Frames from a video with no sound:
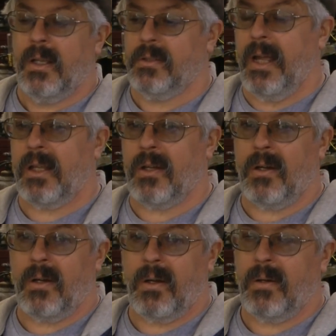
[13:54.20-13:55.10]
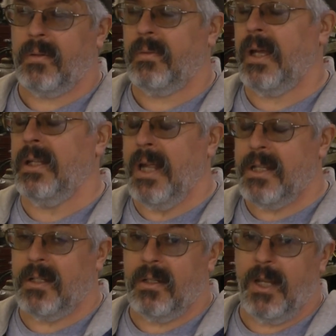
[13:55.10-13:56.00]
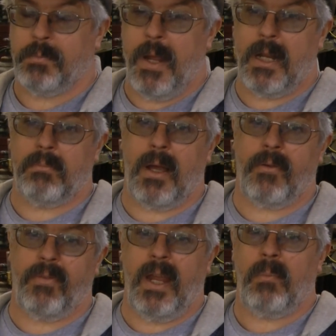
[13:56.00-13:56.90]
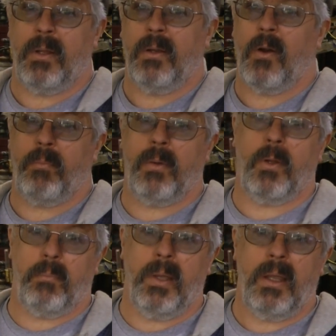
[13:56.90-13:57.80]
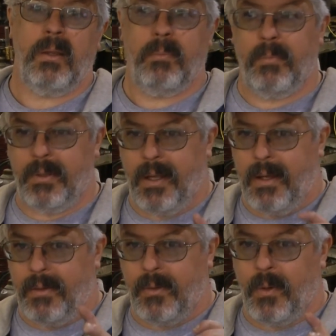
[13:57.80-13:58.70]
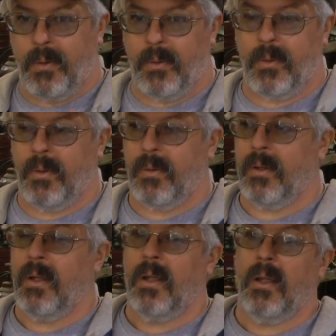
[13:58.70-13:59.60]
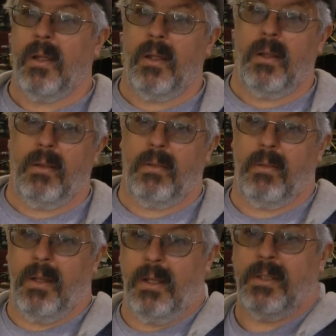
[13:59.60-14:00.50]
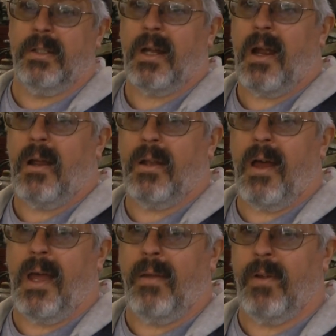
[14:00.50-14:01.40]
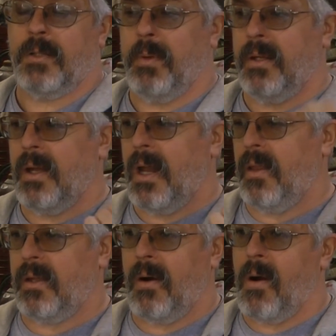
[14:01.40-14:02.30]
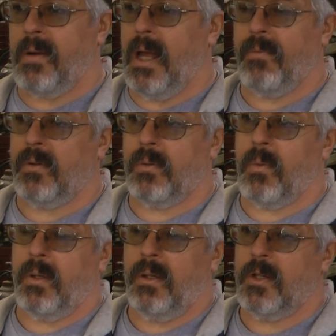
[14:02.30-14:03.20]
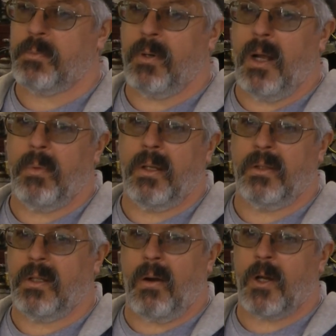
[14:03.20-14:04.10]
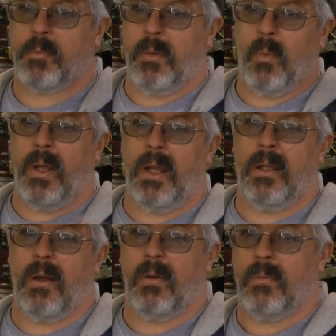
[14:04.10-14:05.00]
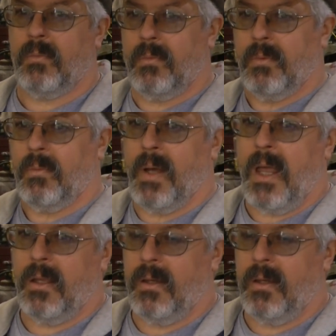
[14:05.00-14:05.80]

So that car, that engine has been in my family, or been with me, kinda, quote unquote, its entire life. It's been out of the car now for 20 years probably, because the car's been way gone, way